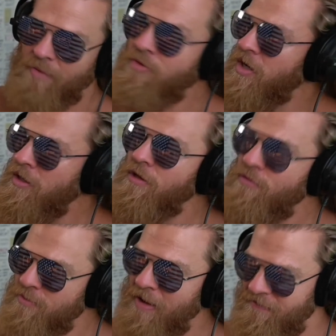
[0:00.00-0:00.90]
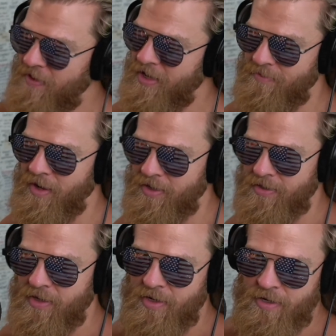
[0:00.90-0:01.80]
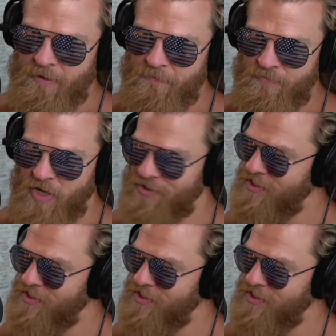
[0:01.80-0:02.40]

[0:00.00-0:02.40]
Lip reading: going to lose my fucking mind. It's